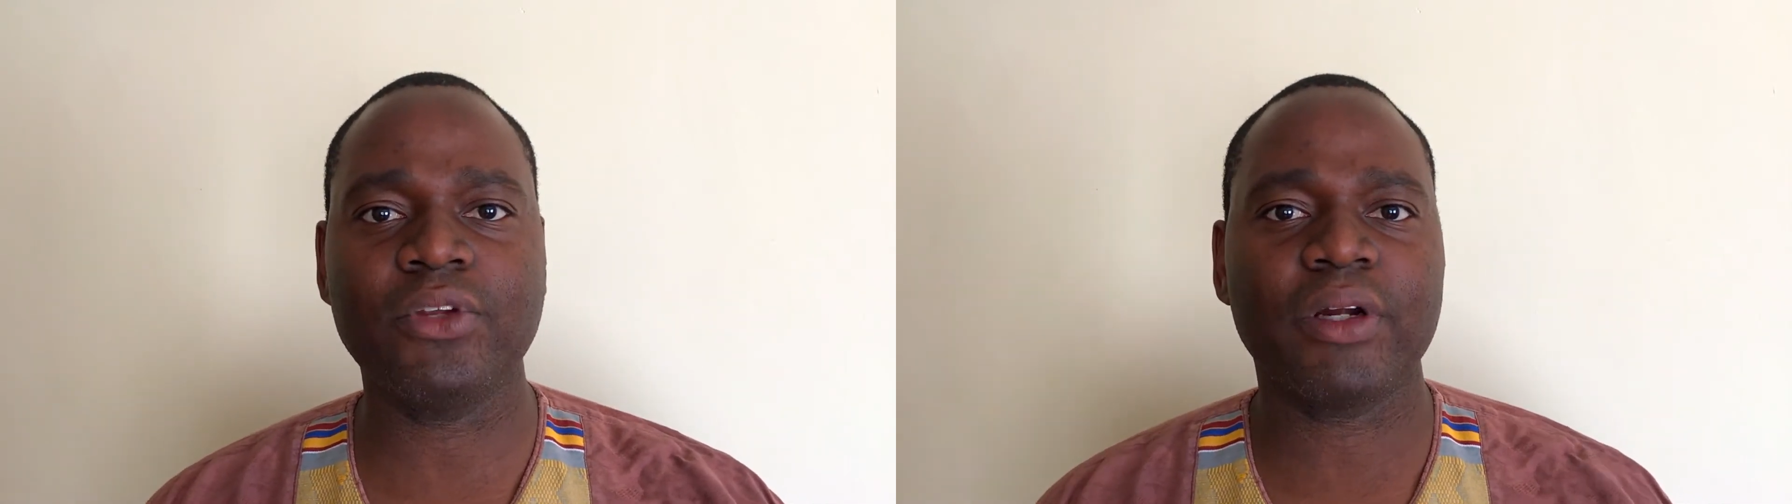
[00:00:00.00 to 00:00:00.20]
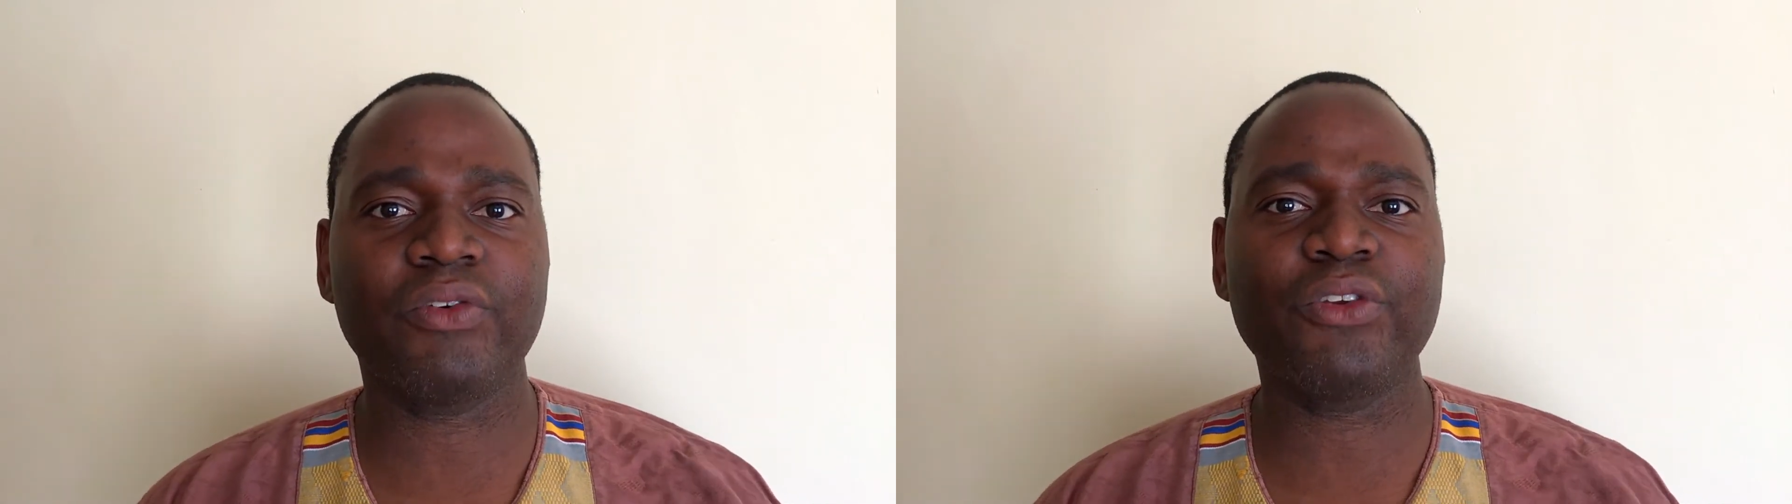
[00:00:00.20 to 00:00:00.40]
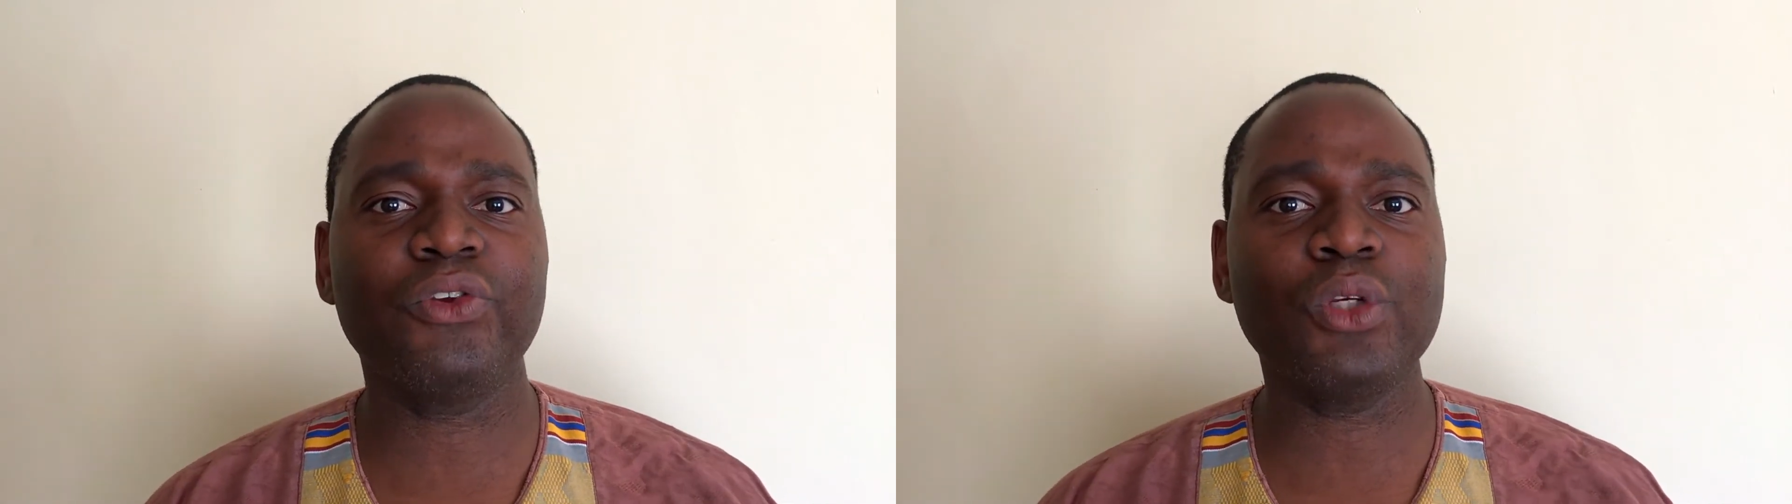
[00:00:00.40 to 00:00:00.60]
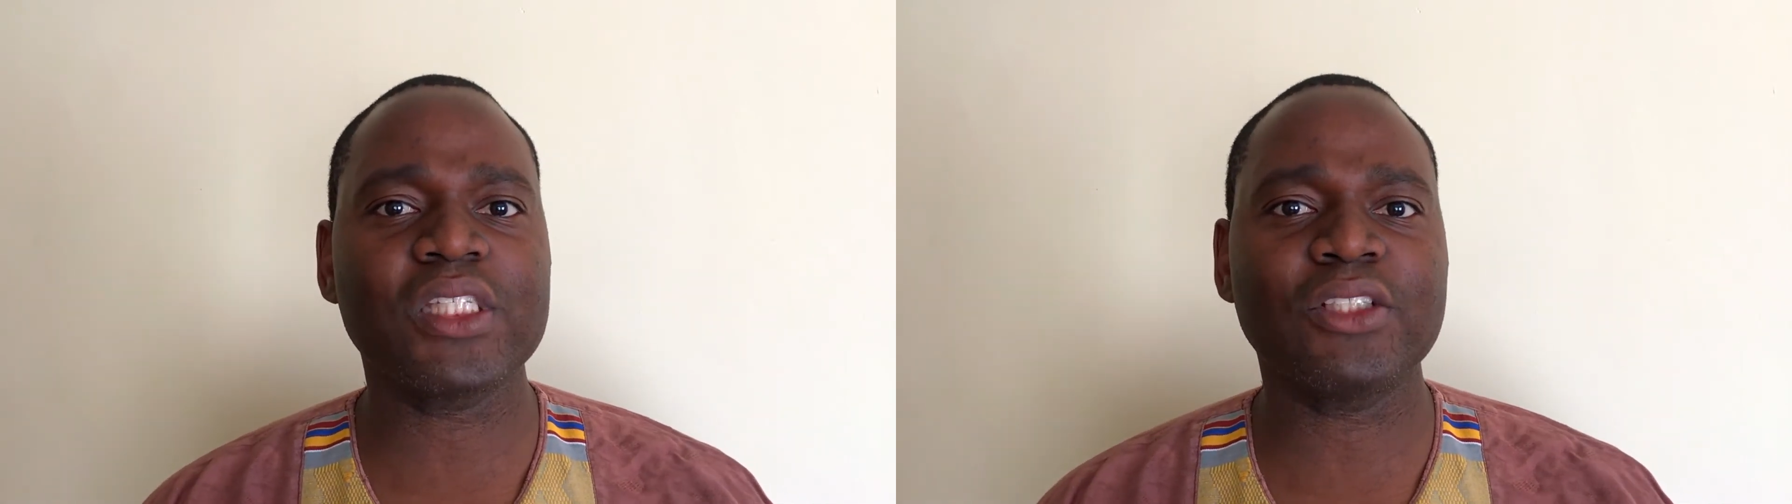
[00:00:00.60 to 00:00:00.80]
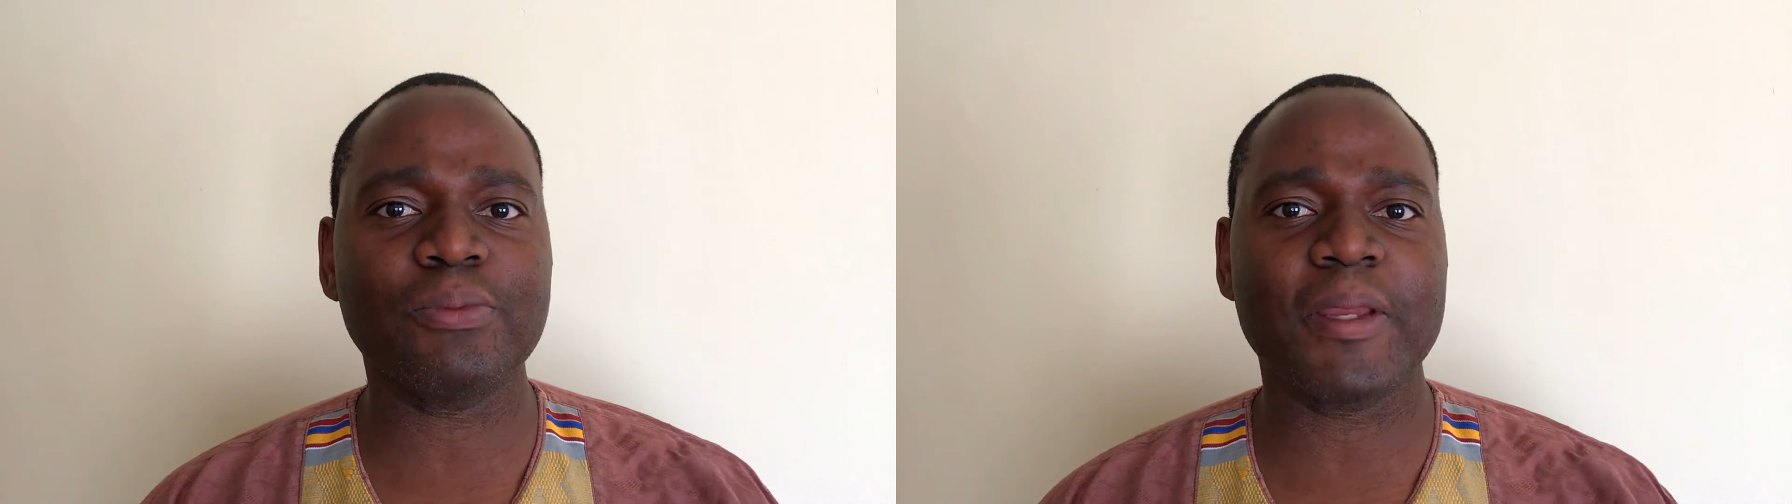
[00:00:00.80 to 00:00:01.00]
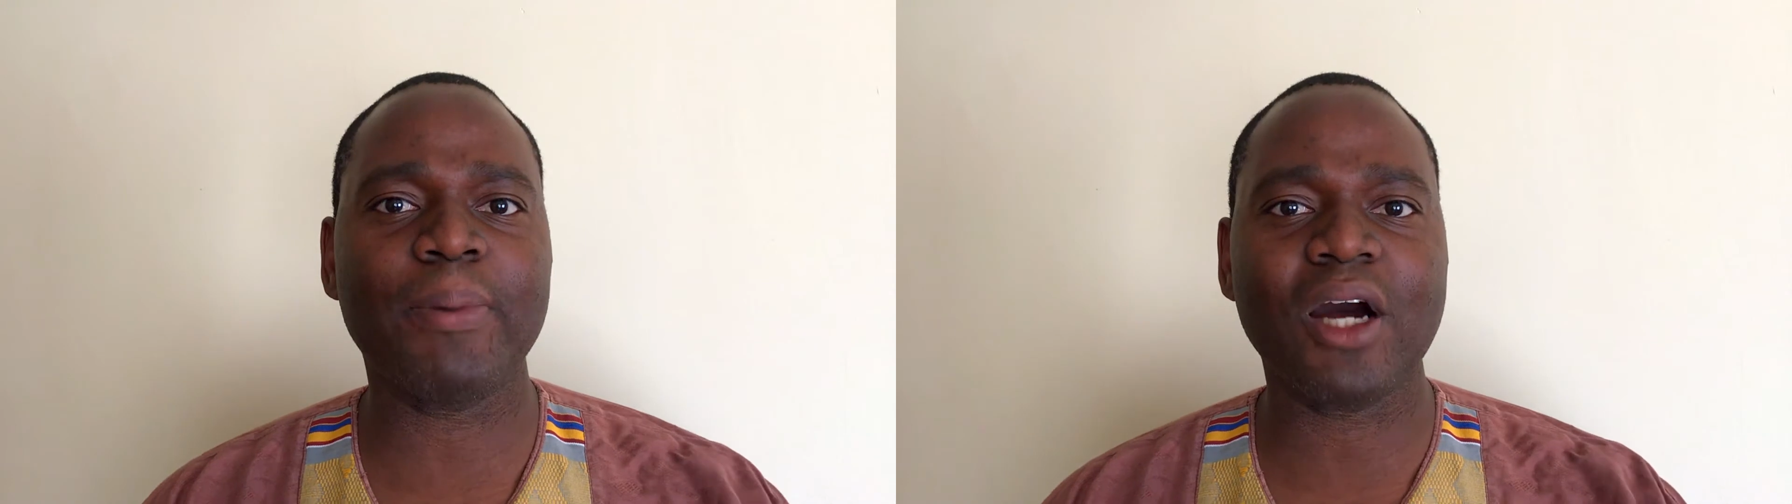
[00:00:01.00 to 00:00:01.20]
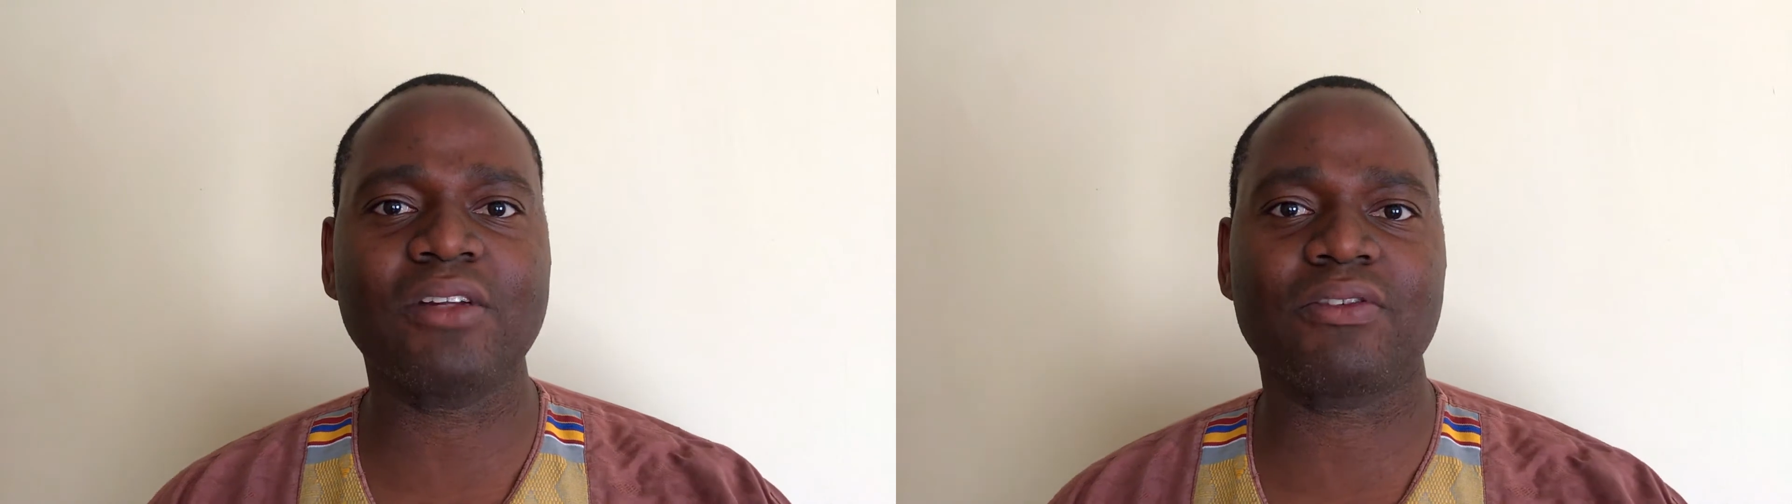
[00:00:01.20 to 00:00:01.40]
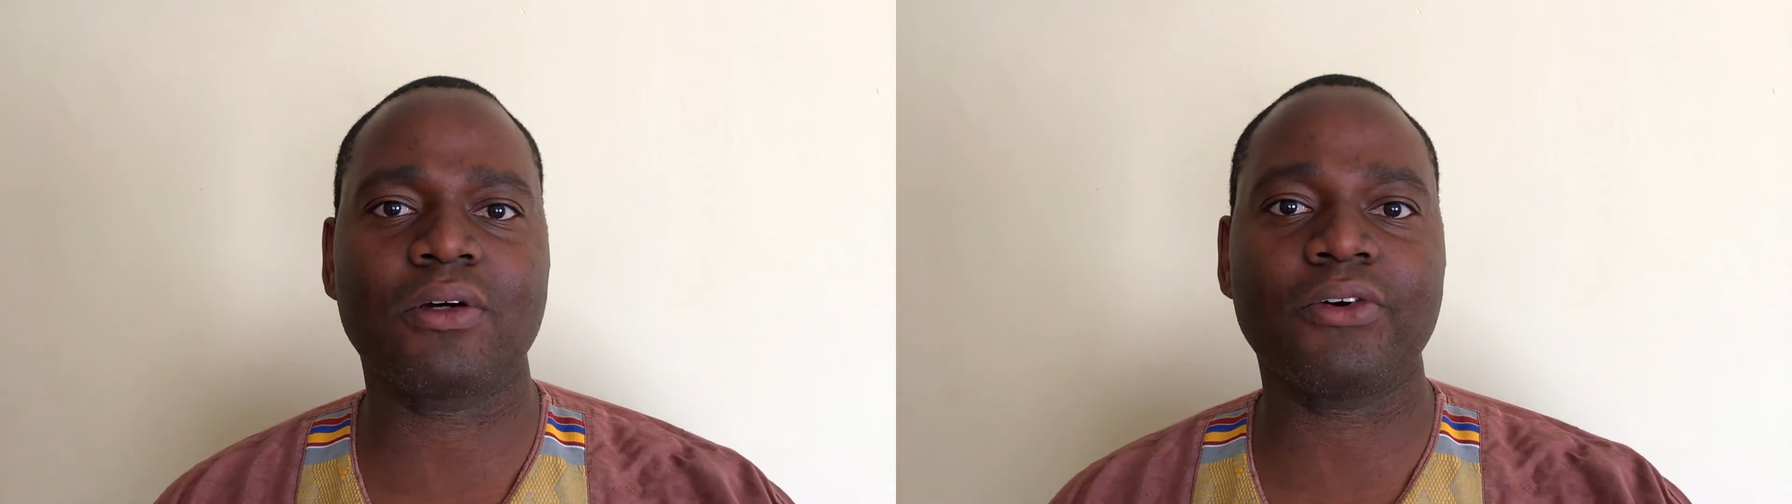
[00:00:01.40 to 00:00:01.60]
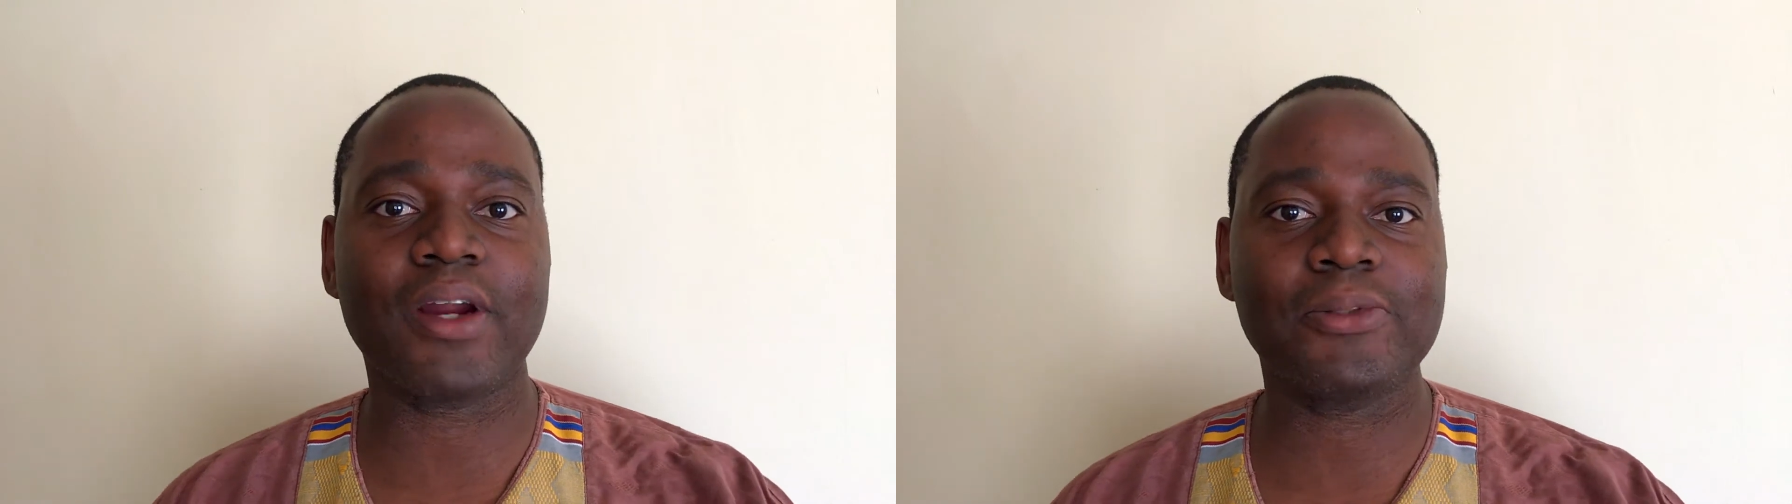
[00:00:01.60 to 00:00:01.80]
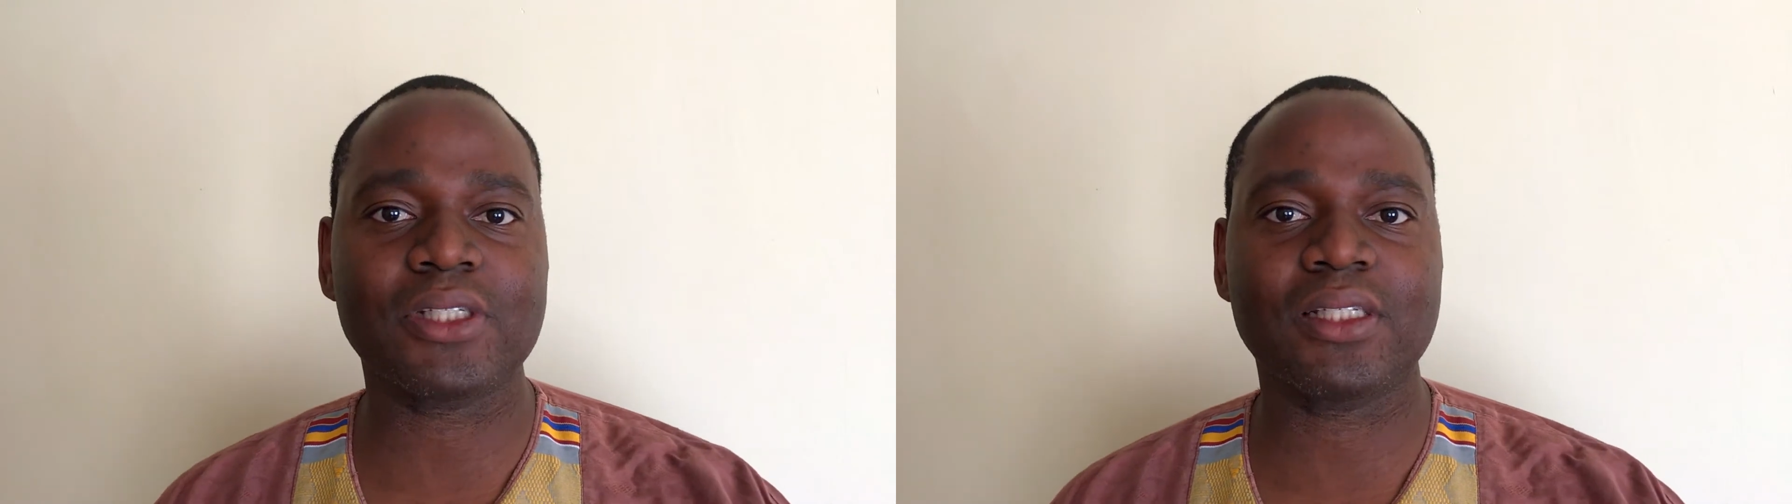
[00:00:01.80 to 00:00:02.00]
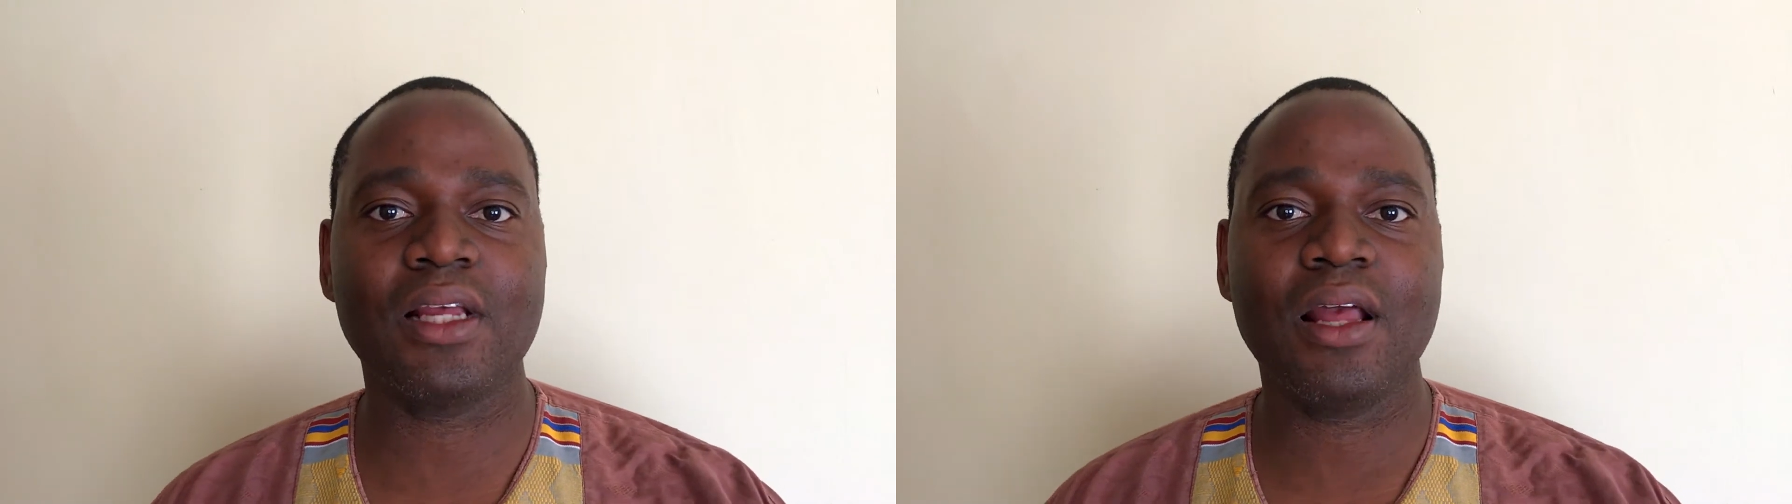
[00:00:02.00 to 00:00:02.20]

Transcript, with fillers: but refusing to be part of the corruption